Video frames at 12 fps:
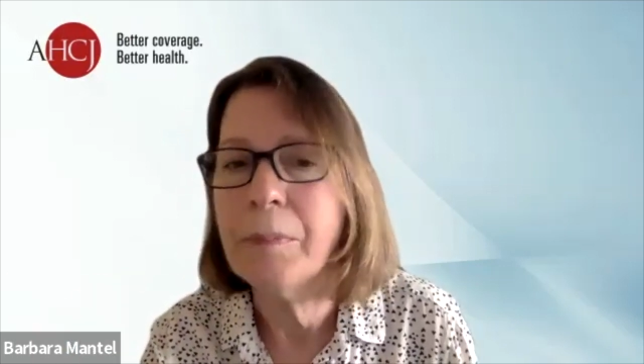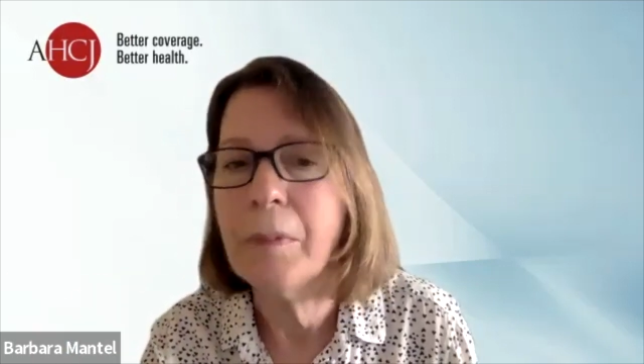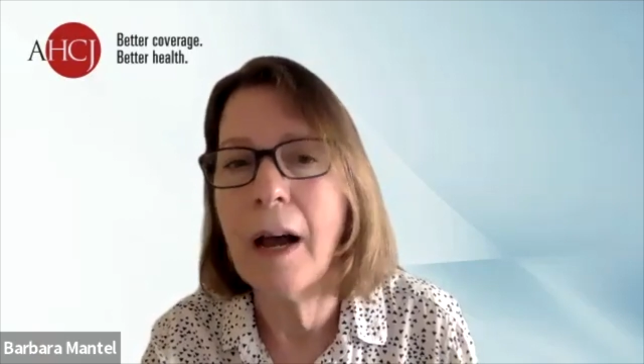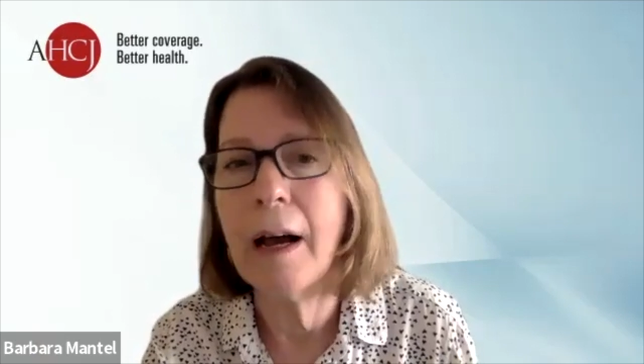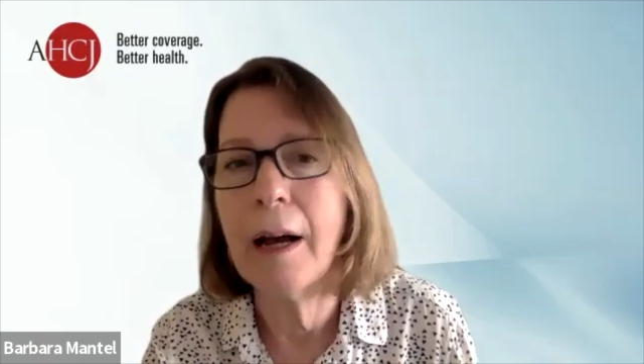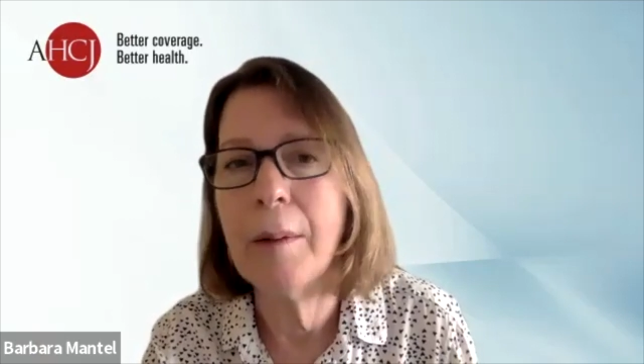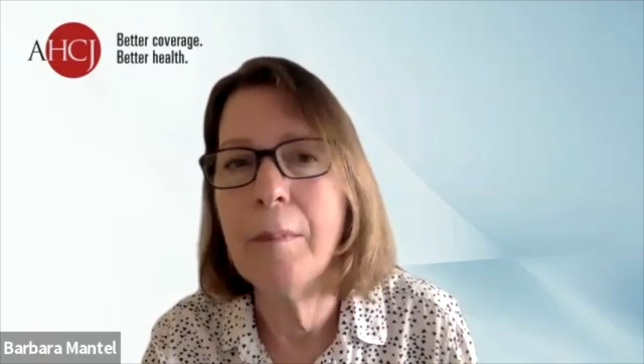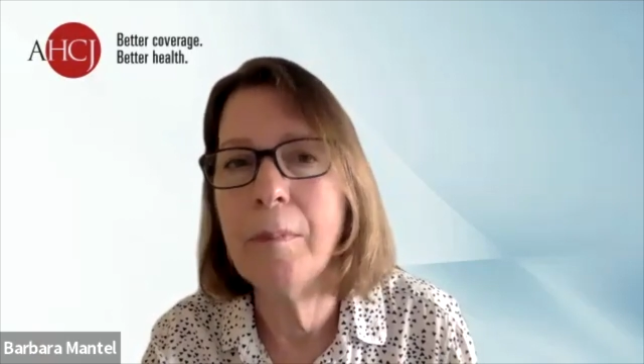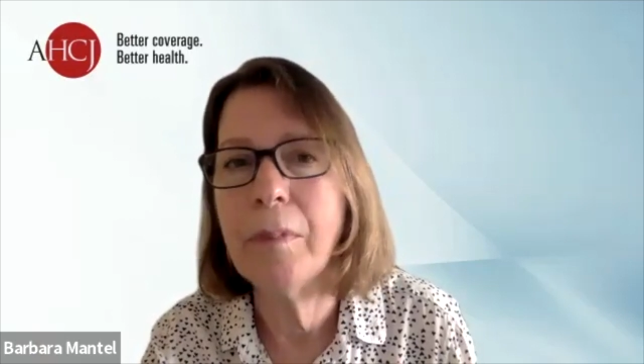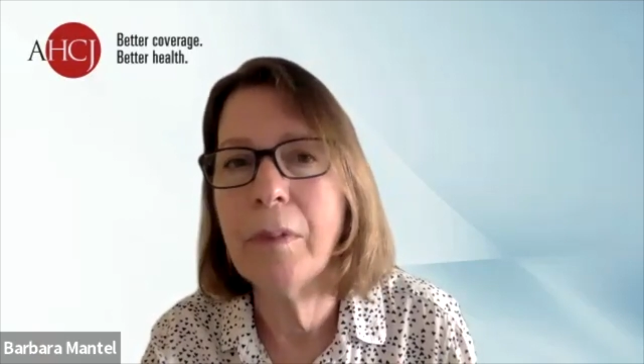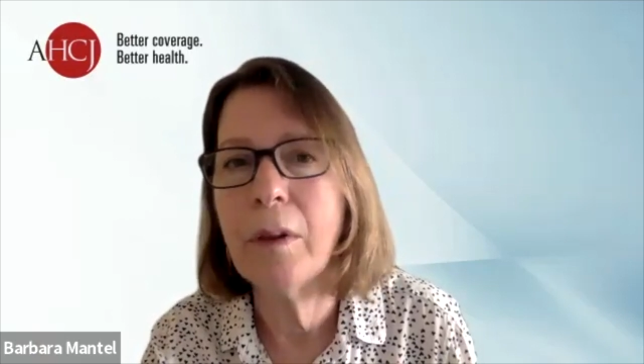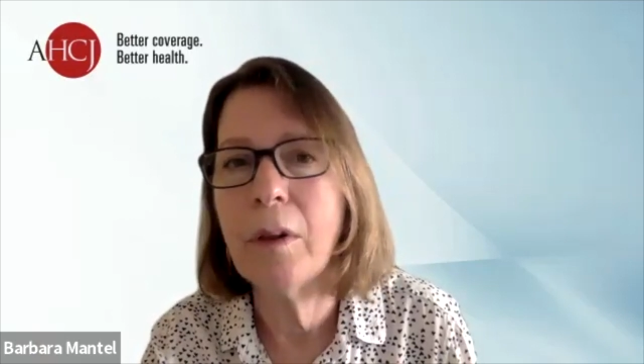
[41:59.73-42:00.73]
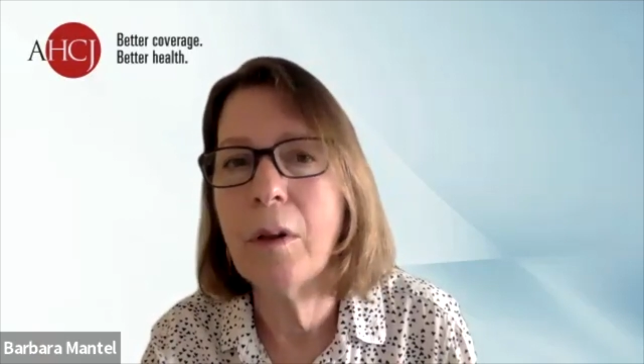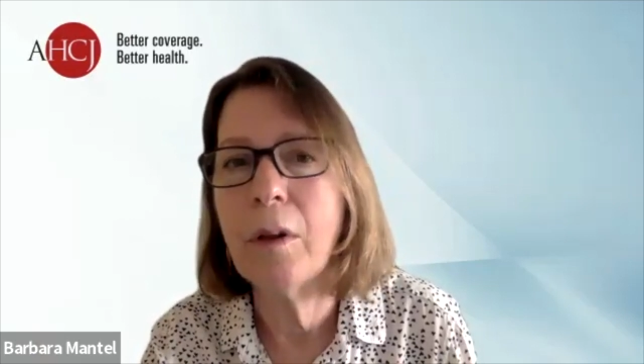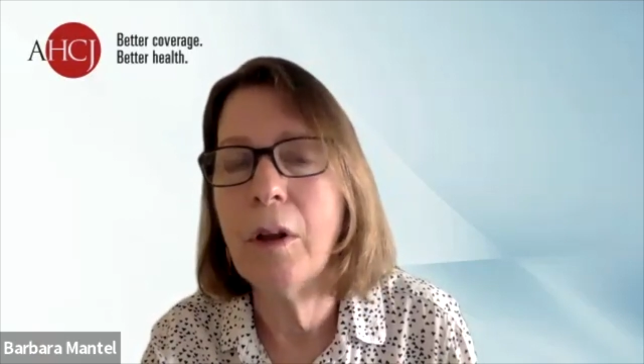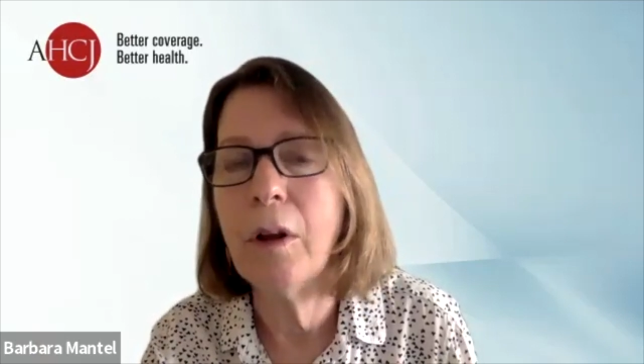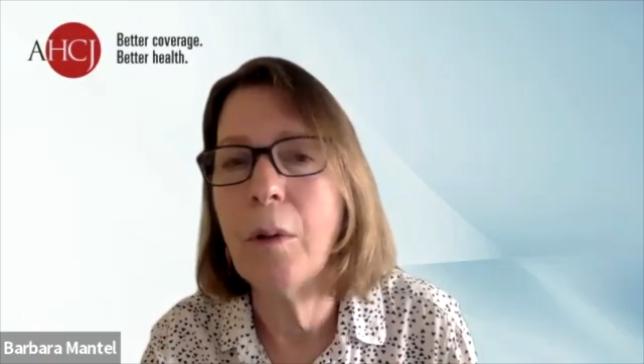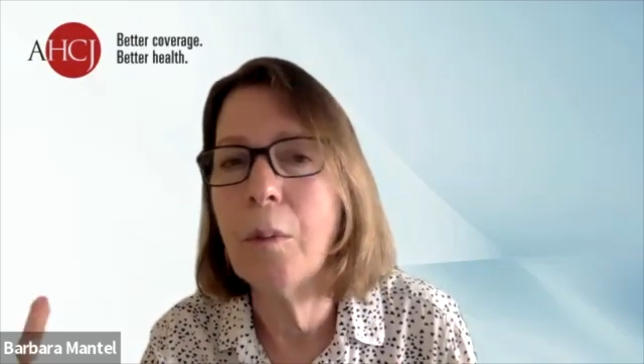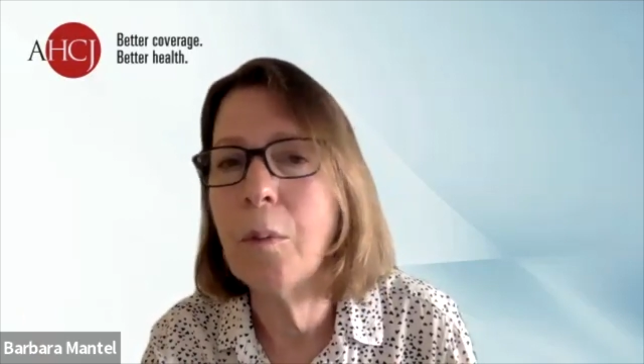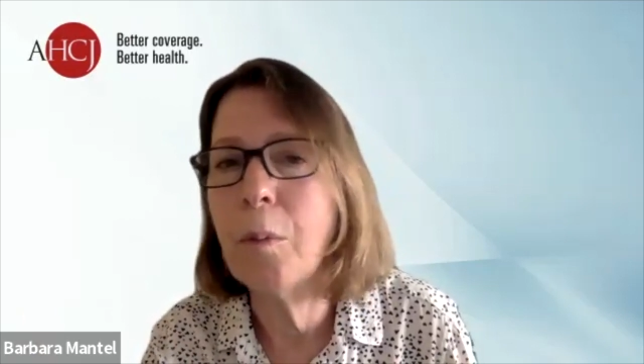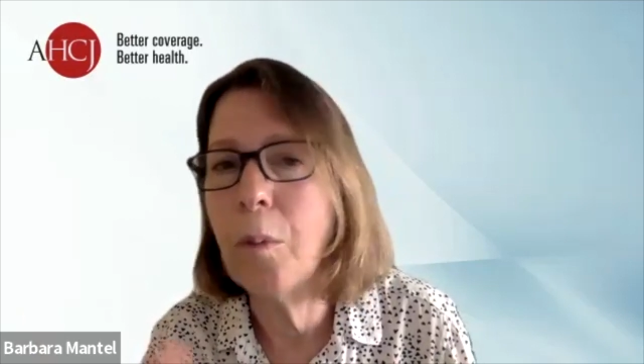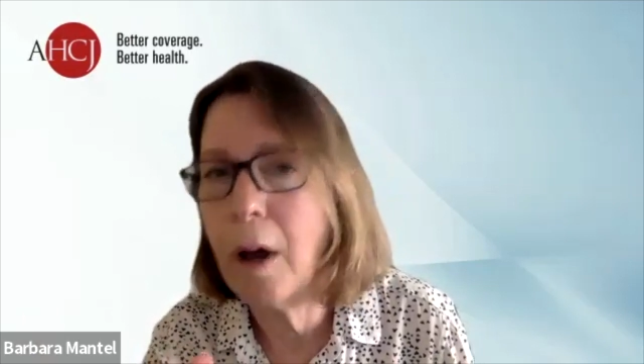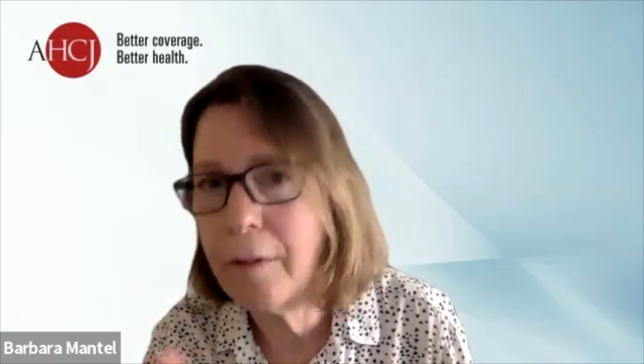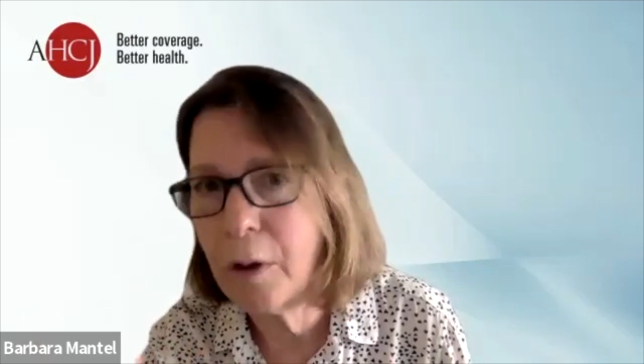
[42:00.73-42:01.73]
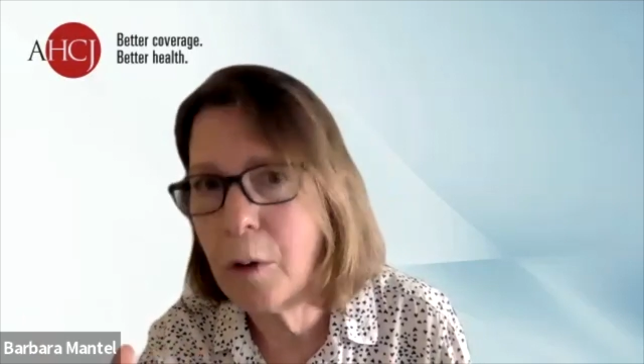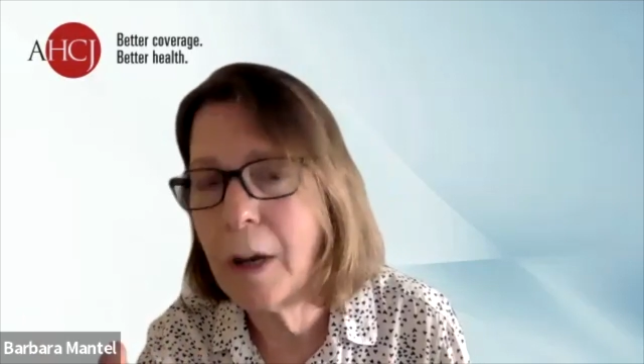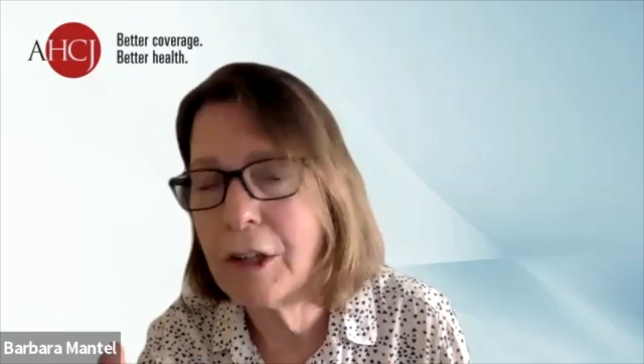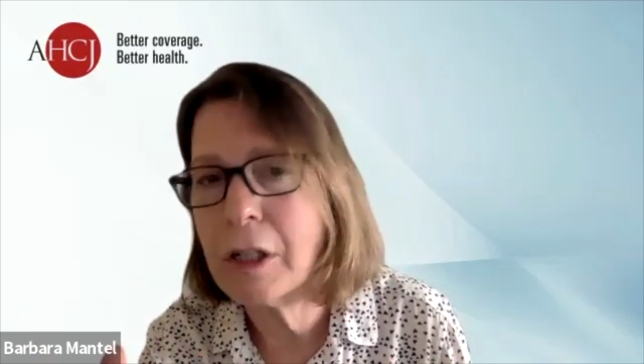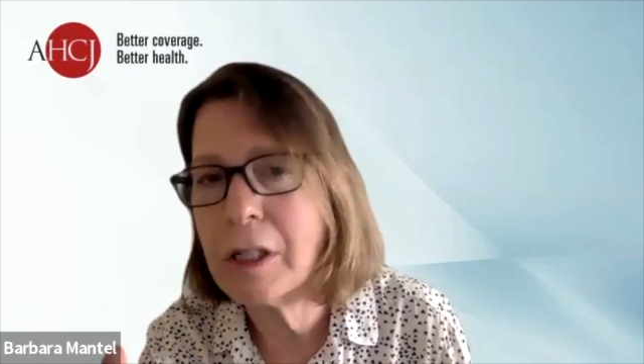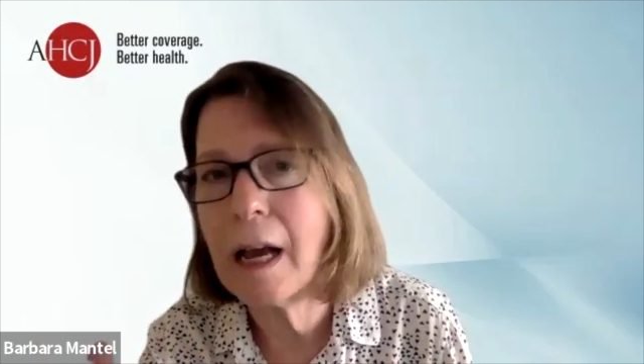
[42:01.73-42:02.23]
one of the questions